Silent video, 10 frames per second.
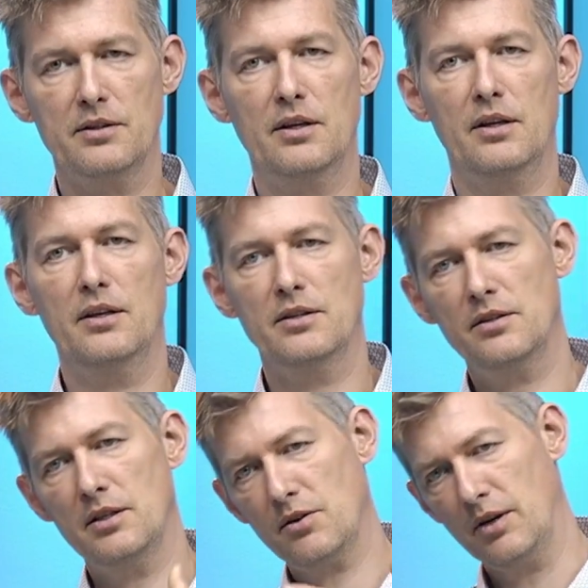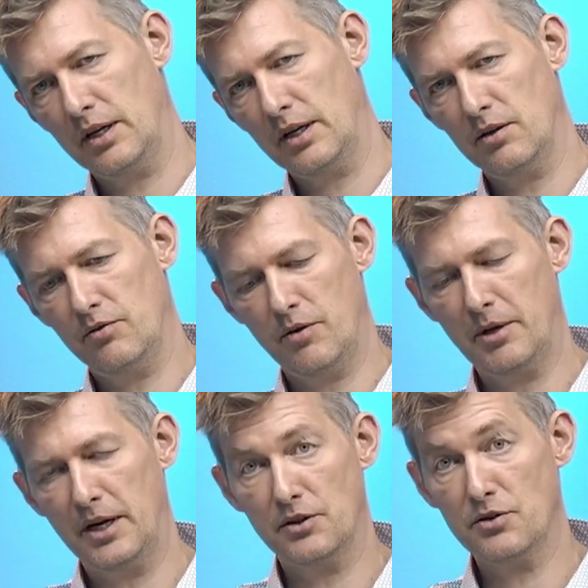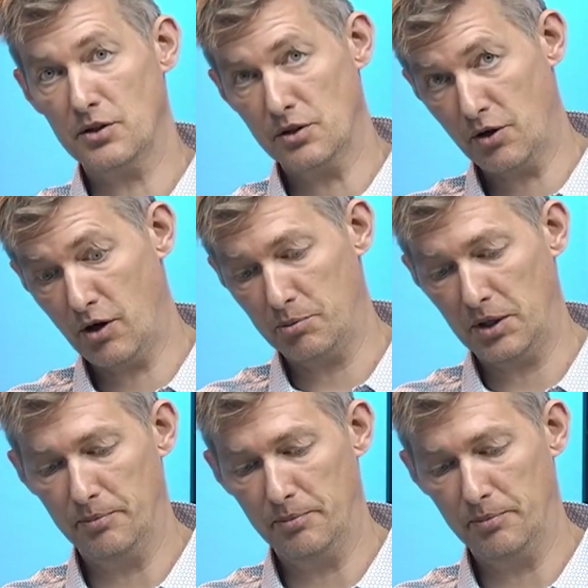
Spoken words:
and it's disconnected from mine. It's just a copy.